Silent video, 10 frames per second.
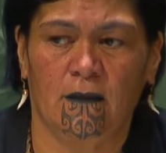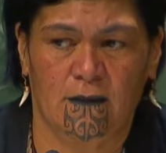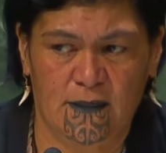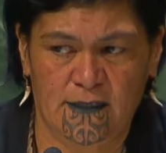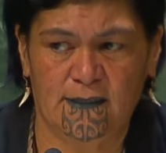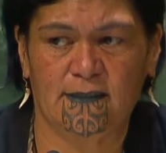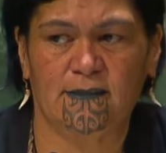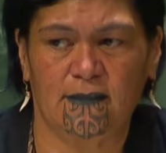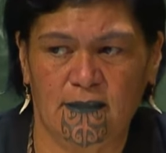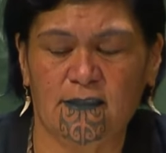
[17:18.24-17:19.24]

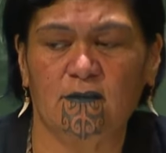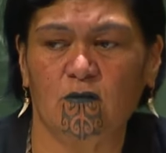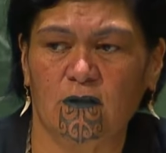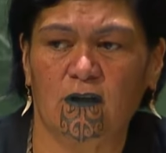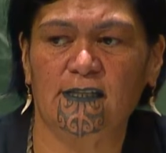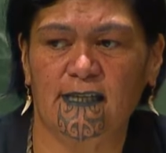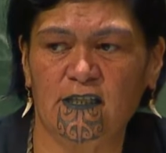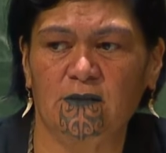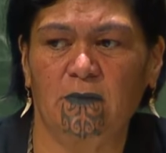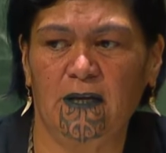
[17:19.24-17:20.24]
This is an
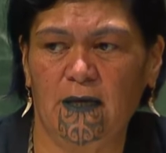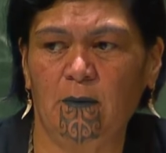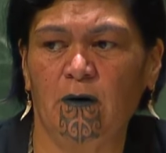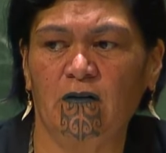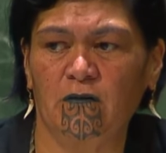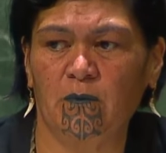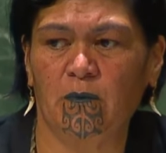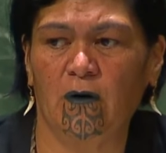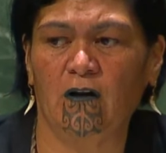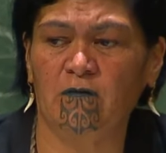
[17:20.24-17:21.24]
organisation made up of,
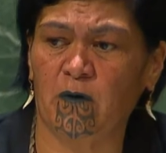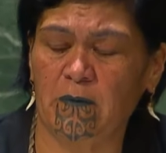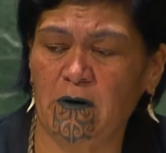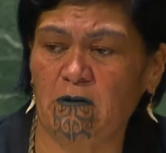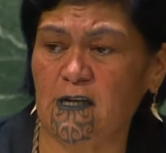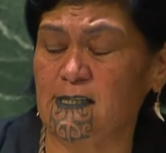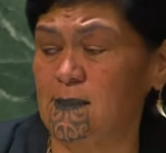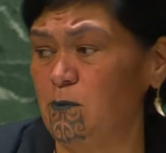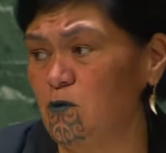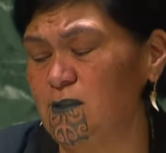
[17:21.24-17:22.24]
of primarily
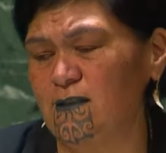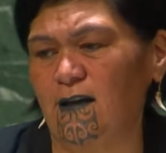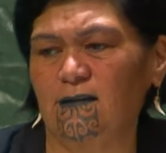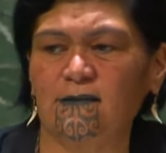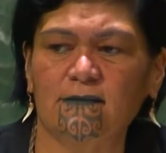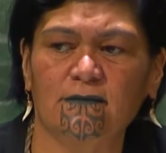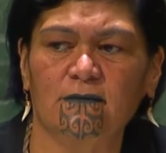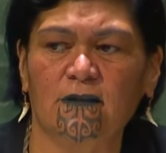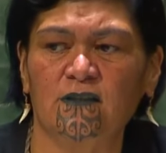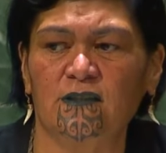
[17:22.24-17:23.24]
small states
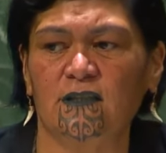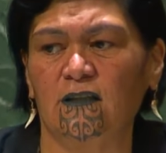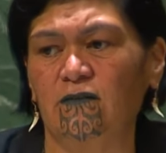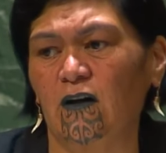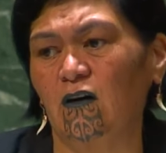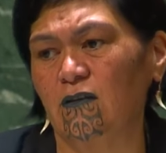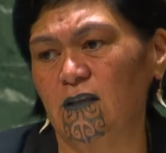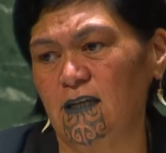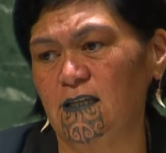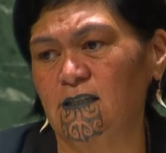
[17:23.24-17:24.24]
to deliver on the
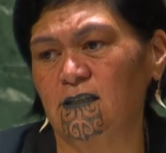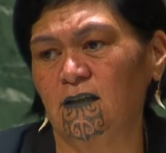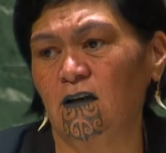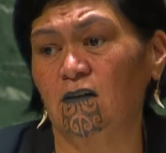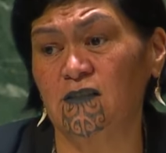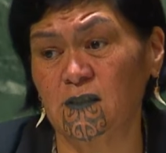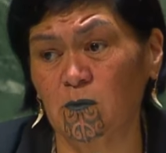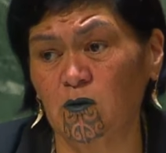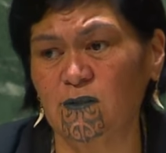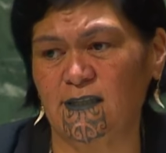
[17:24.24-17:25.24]
needs of
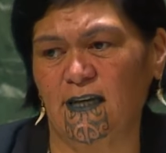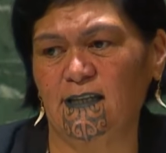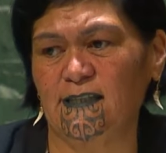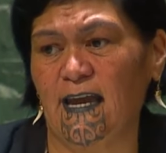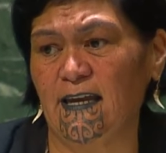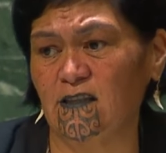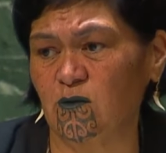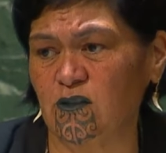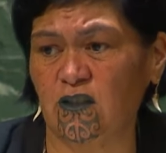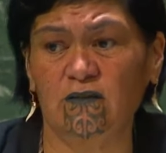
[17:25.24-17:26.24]
small states and to
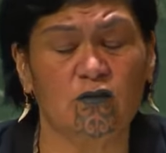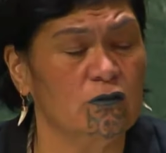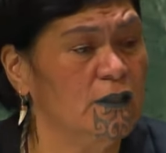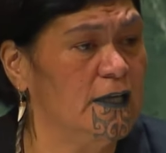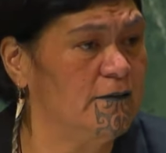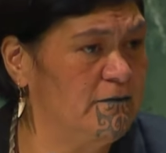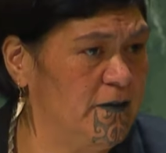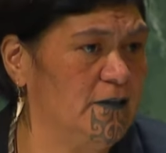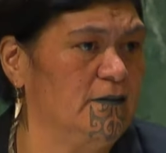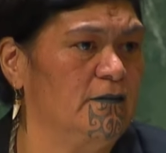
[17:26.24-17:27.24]
achieve truly
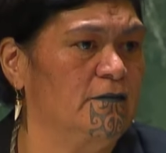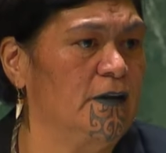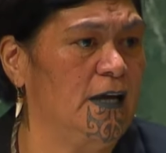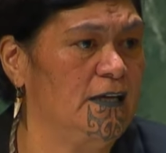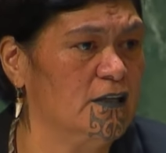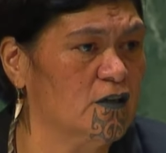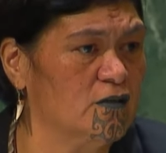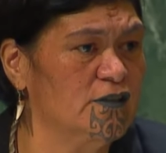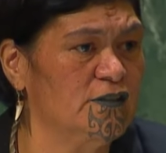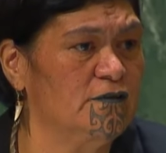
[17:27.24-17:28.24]
effective and
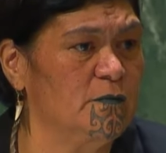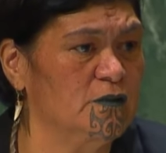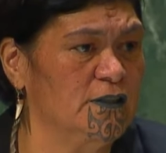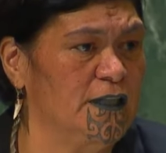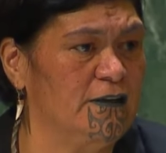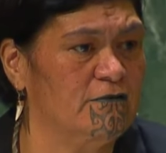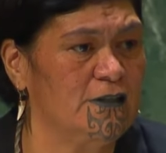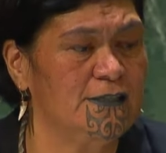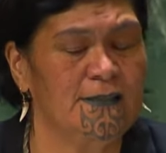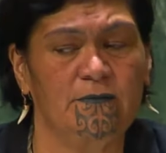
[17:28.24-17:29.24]
inclusive
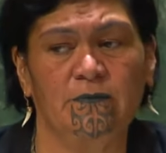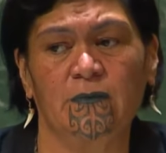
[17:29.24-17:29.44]
multilateralism,